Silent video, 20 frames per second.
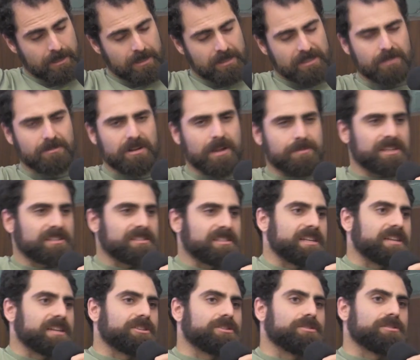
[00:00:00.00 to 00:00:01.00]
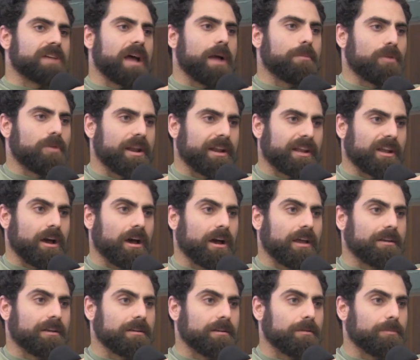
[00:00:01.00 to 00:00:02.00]
Sometimes it's the issues I'm running
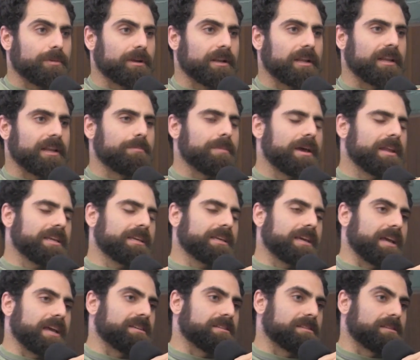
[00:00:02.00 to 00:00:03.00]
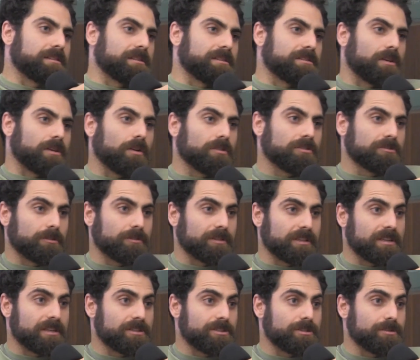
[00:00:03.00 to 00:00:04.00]
on, but in many cases it's also
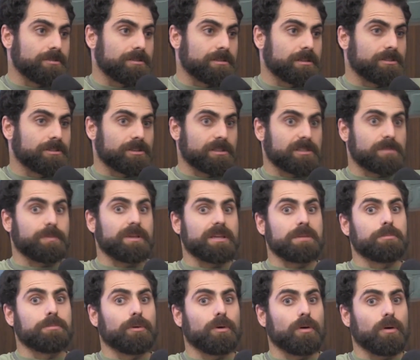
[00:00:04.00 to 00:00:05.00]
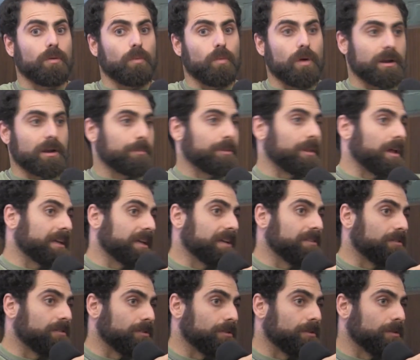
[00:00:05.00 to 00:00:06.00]
the issues that just people want to plug
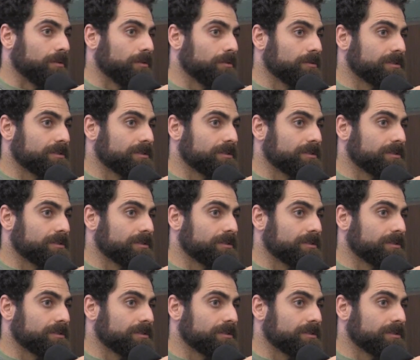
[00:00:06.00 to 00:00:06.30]
into.